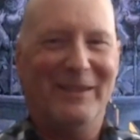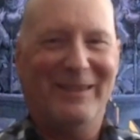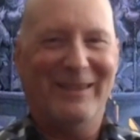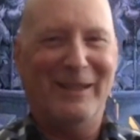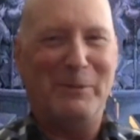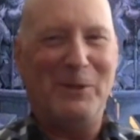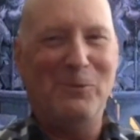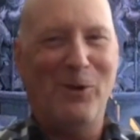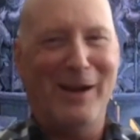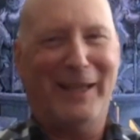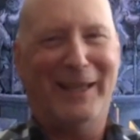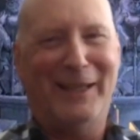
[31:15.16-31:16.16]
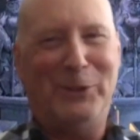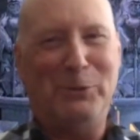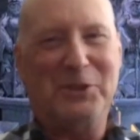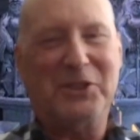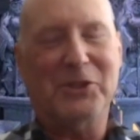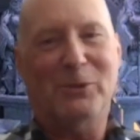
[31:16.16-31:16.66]
they're gonna be walking into a
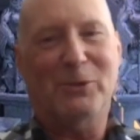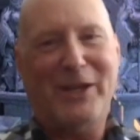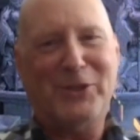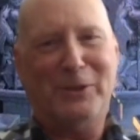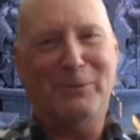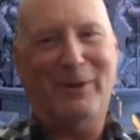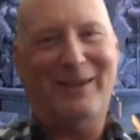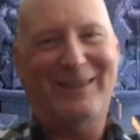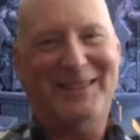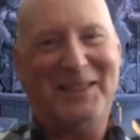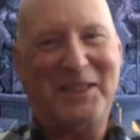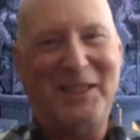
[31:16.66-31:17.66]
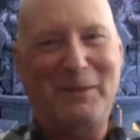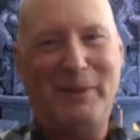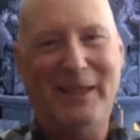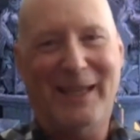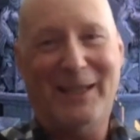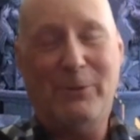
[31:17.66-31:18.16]
situation where it's gonna be
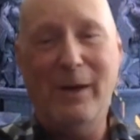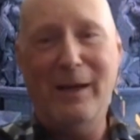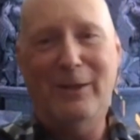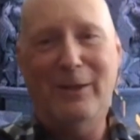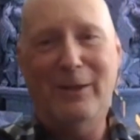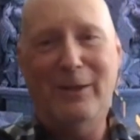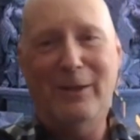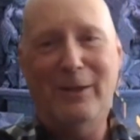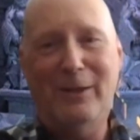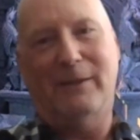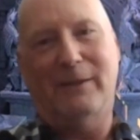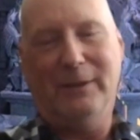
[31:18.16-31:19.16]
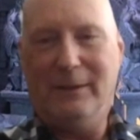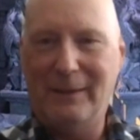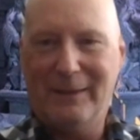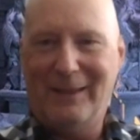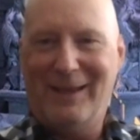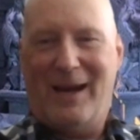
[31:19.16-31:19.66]
like, well, on this level,
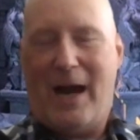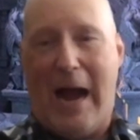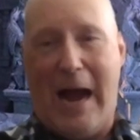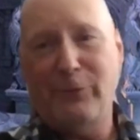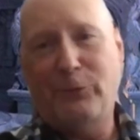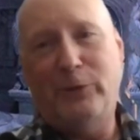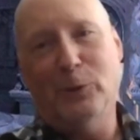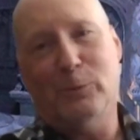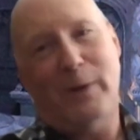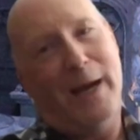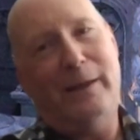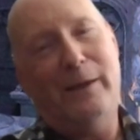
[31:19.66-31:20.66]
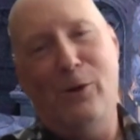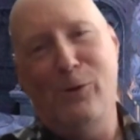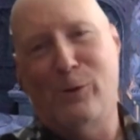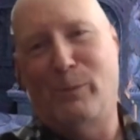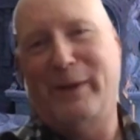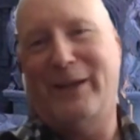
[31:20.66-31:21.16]
I feel right at
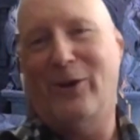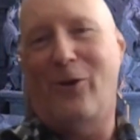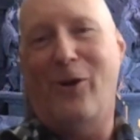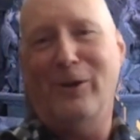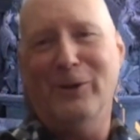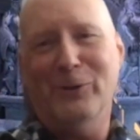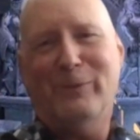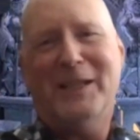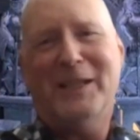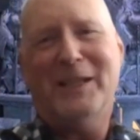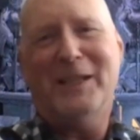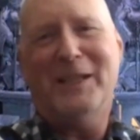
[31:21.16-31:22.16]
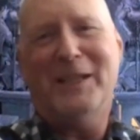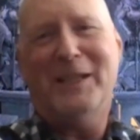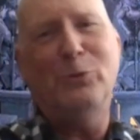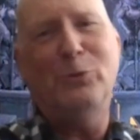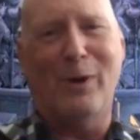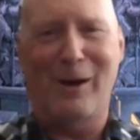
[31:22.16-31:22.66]
home, and all the rest of
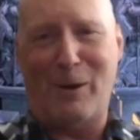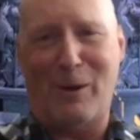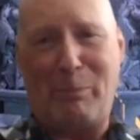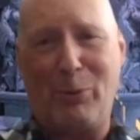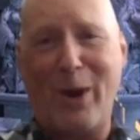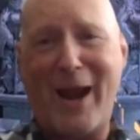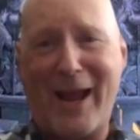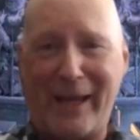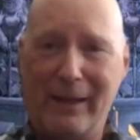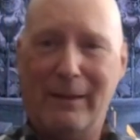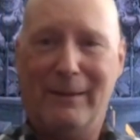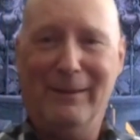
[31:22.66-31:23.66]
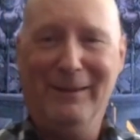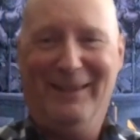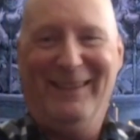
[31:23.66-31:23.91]
you are prey. Yeah, yeah,